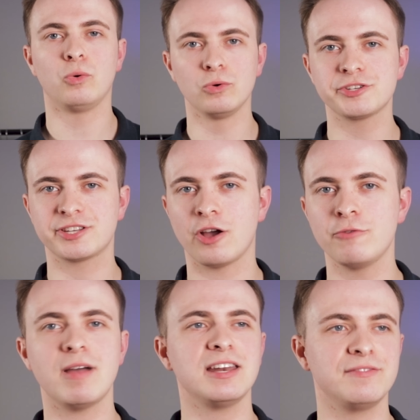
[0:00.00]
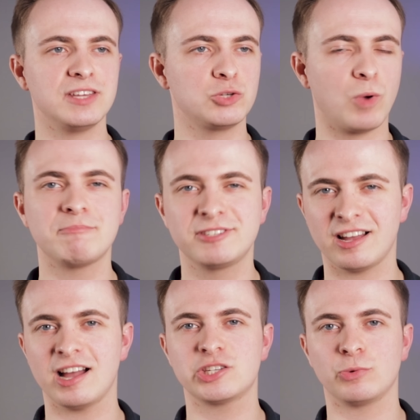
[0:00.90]
Also, many of these
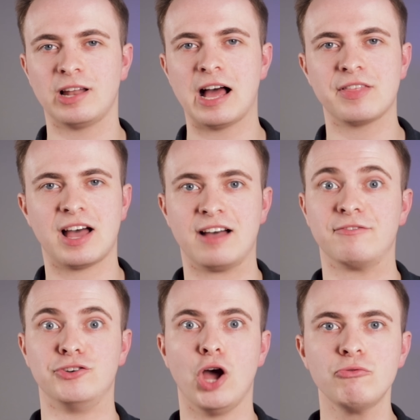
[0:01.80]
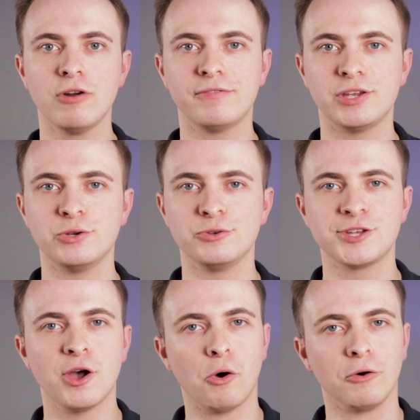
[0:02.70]
websites will either have no
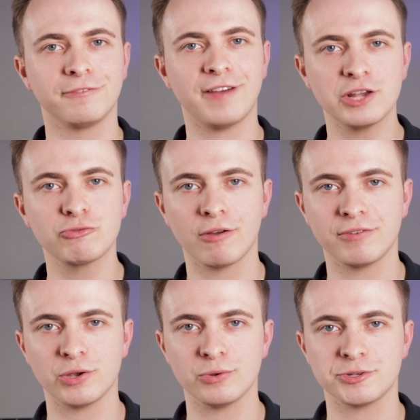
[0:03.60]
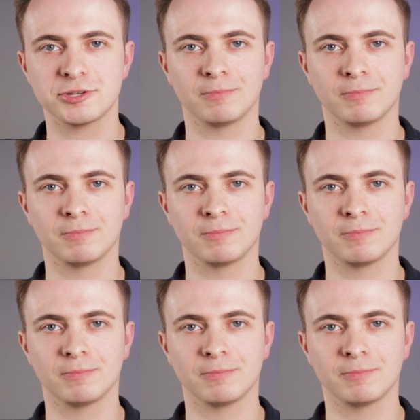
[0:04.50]
reviews or fake reviews.